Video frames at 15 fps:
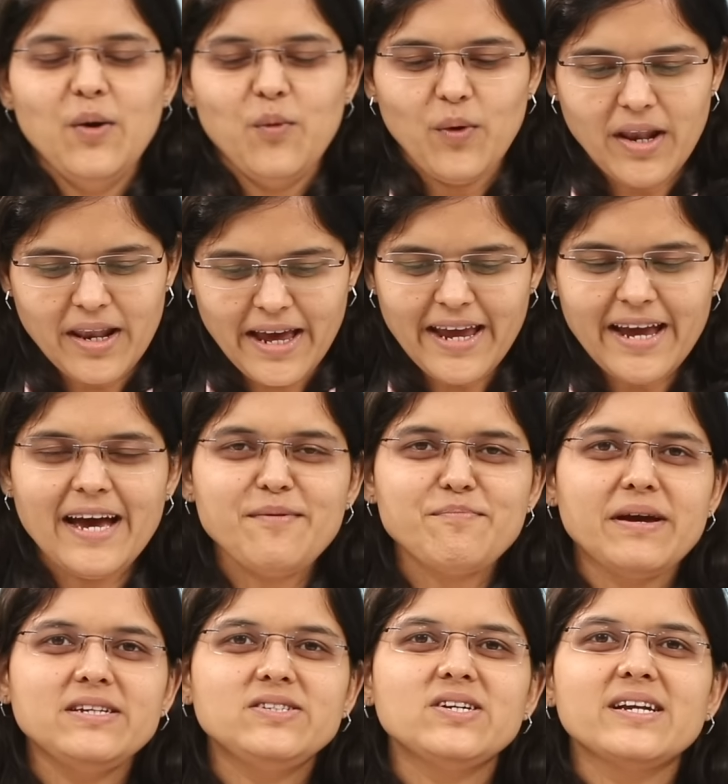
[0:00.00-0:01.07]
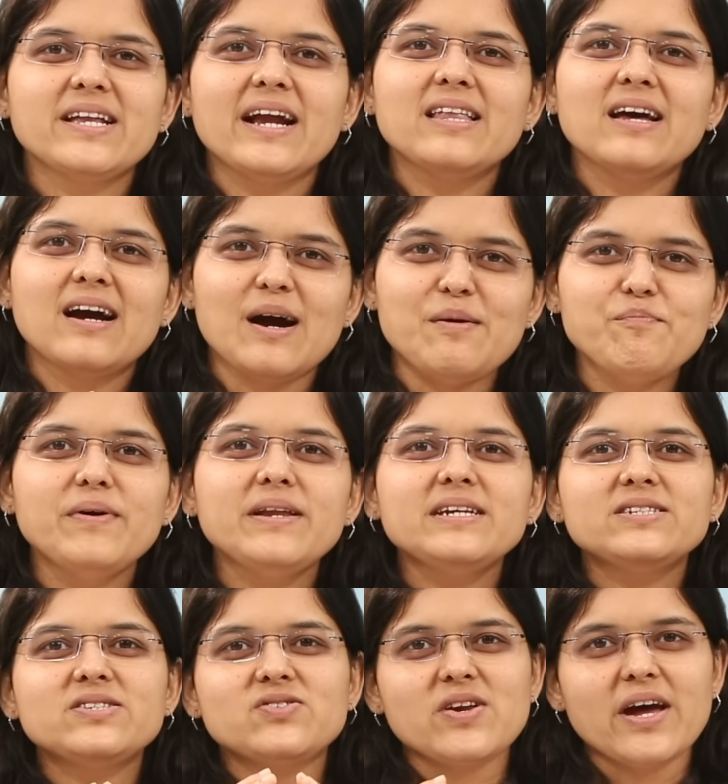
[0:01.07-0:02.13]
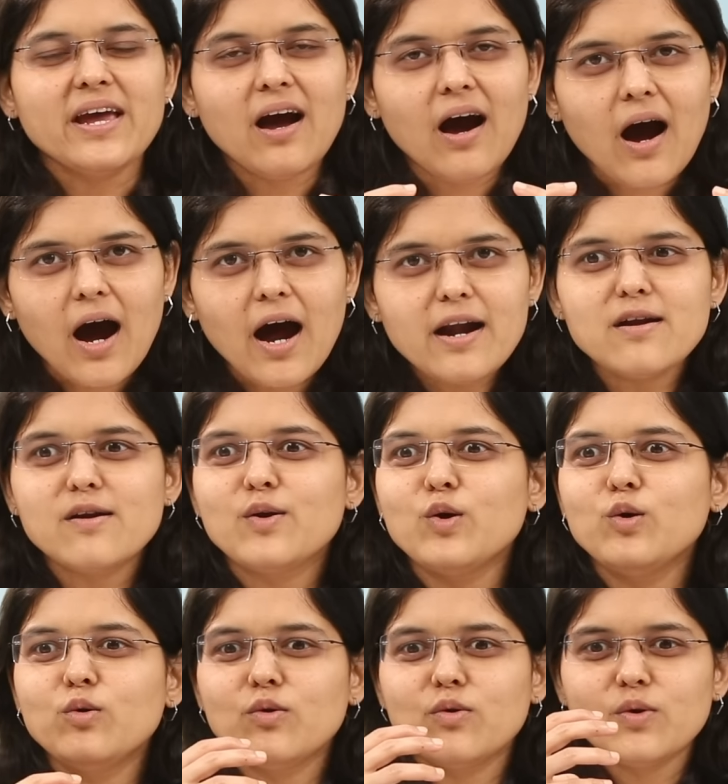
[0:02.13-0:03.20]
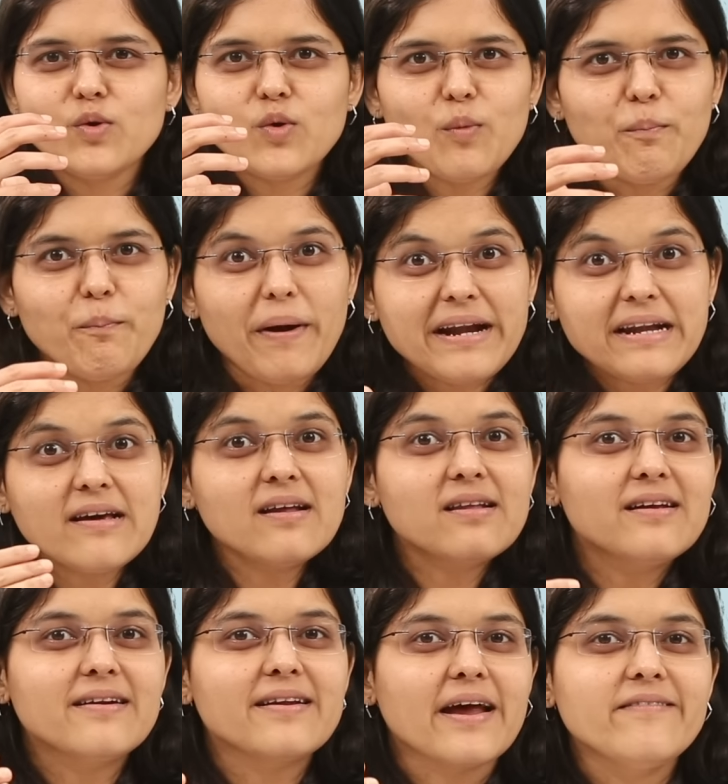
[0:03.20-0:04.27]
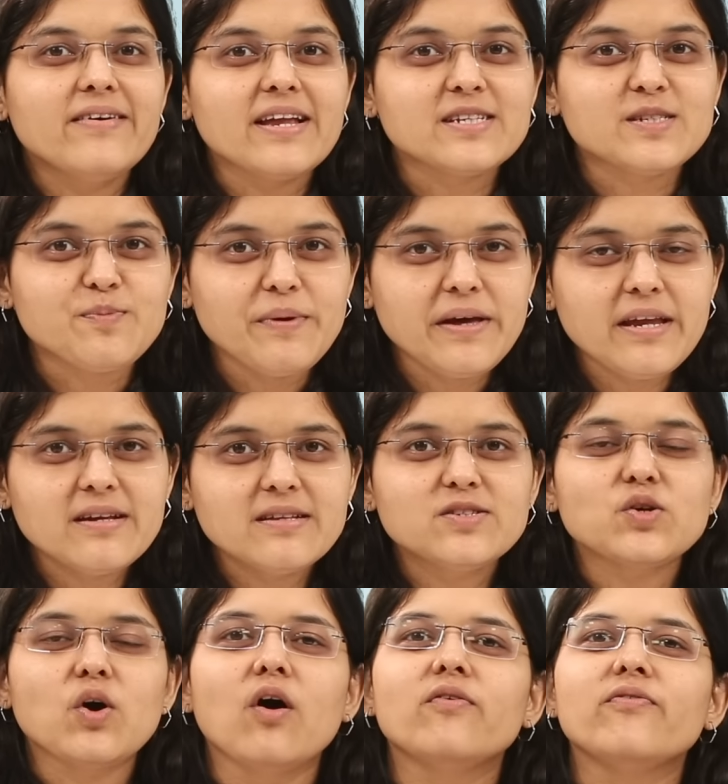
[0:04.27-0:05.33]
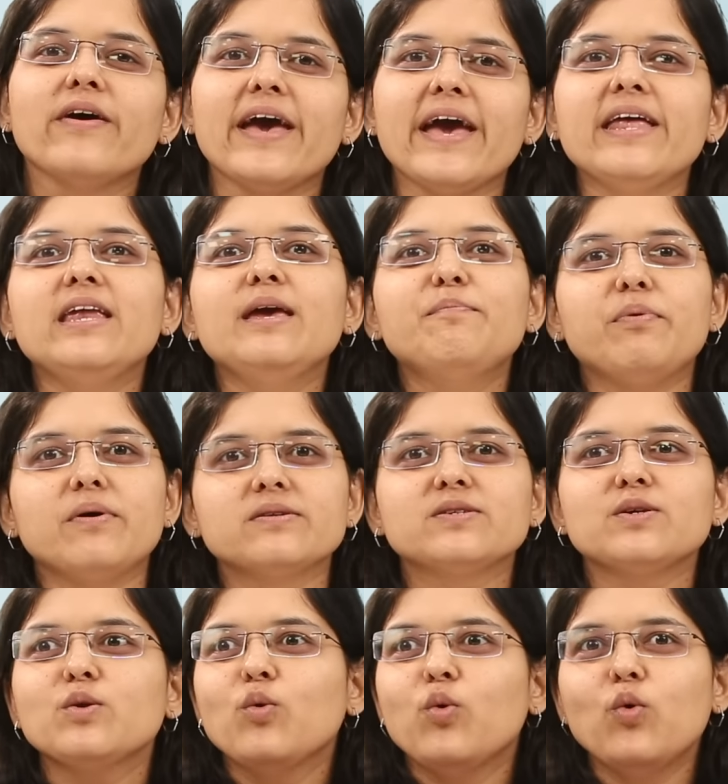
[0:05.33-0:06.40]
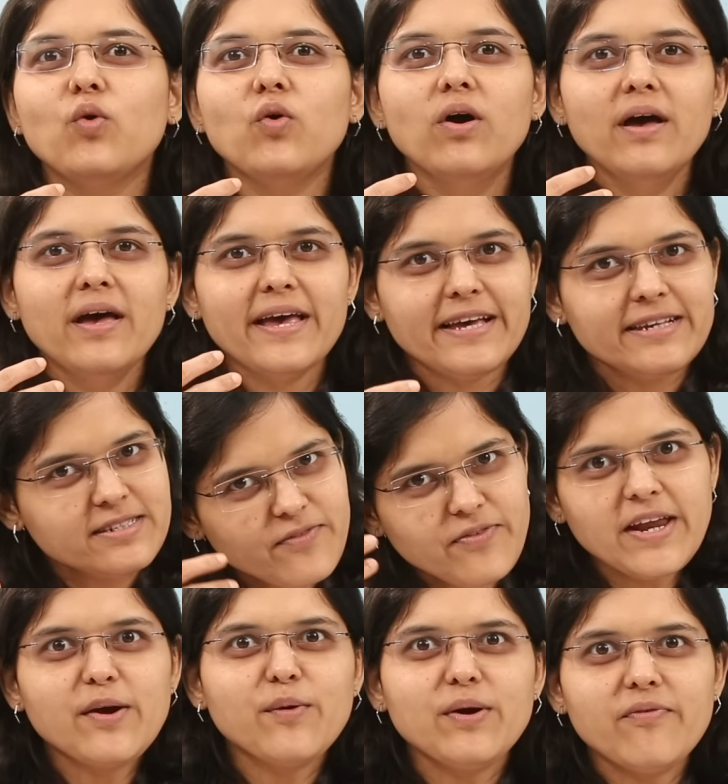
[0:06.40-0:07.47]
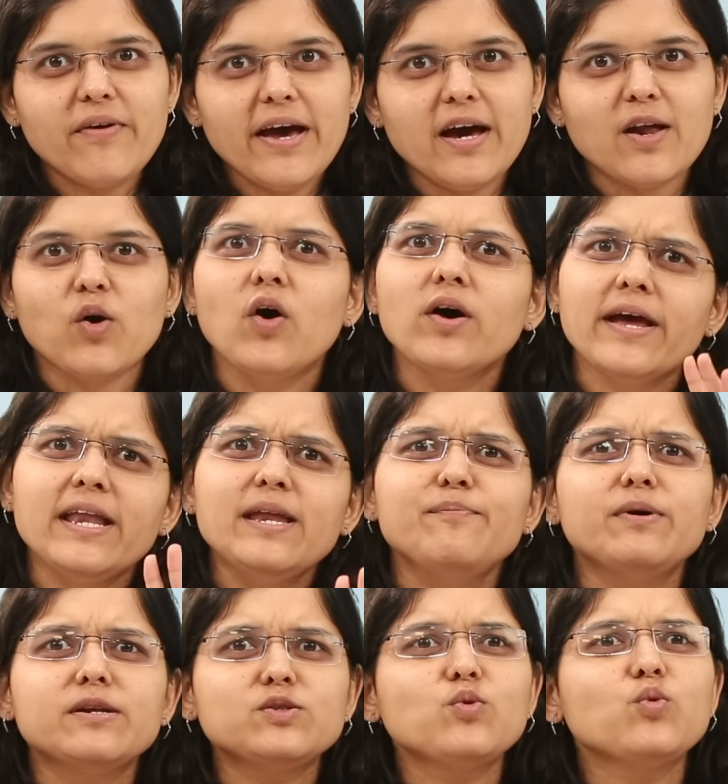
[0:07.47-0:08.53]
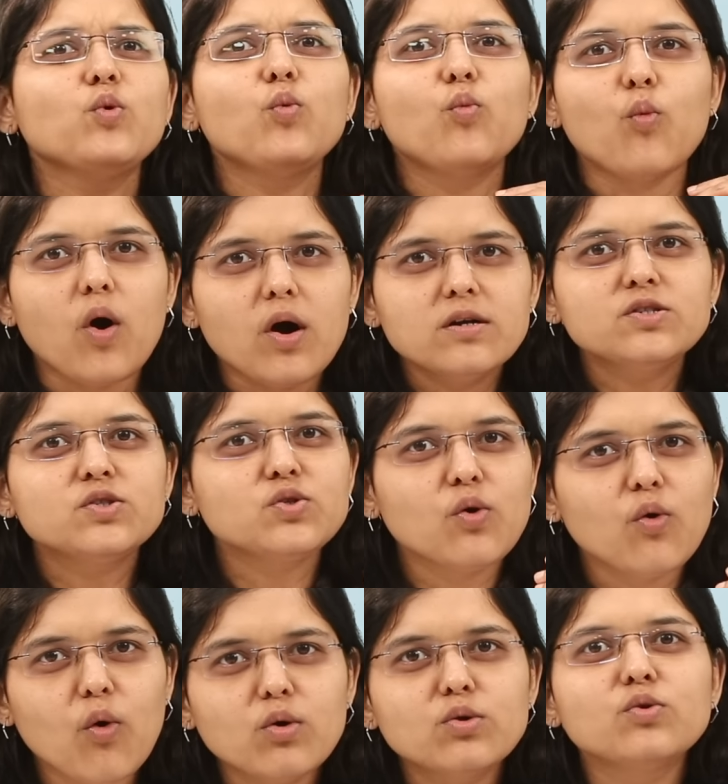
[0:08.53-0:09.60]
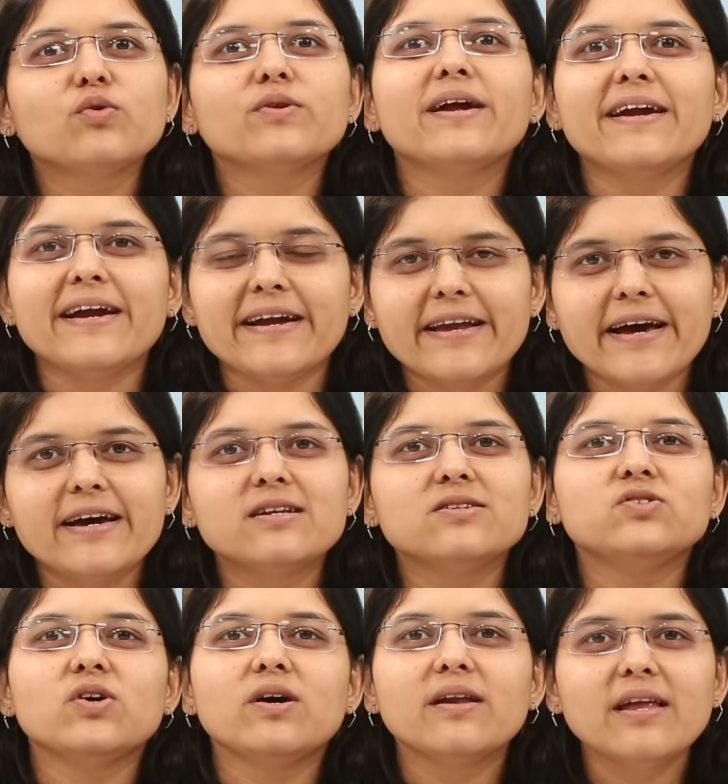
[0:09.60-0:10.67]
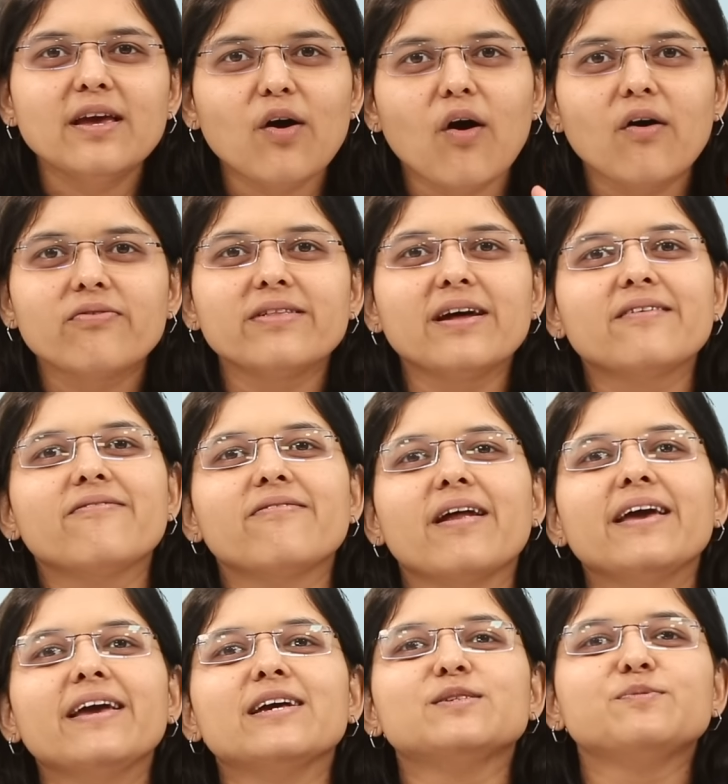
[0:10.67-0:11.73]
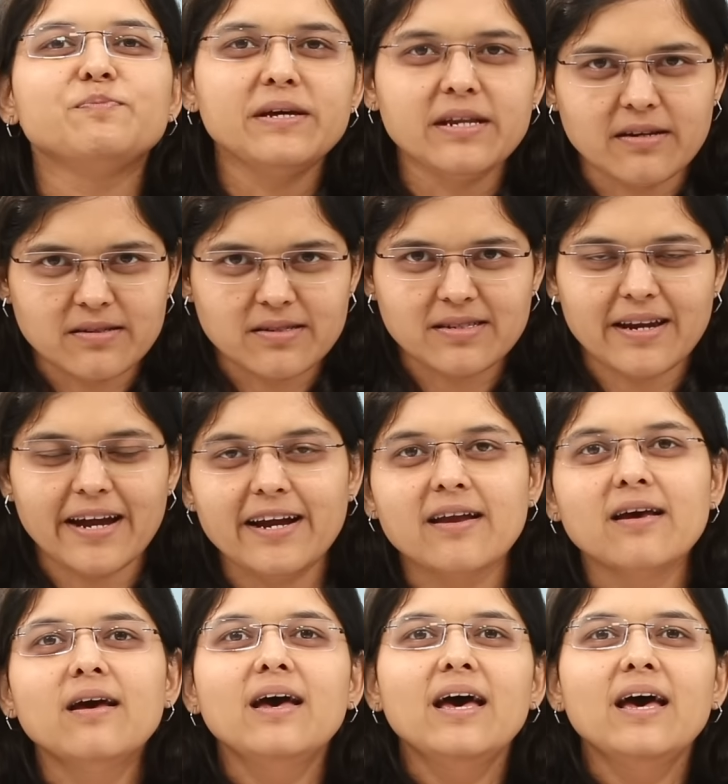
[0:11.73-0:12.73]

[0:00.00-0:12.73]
Well, like I mentioned that the company is trying hard to, you know, better the travel experience of any person who is a frequent flyer or any person who wants to go through that entire journey of that flying experience, right?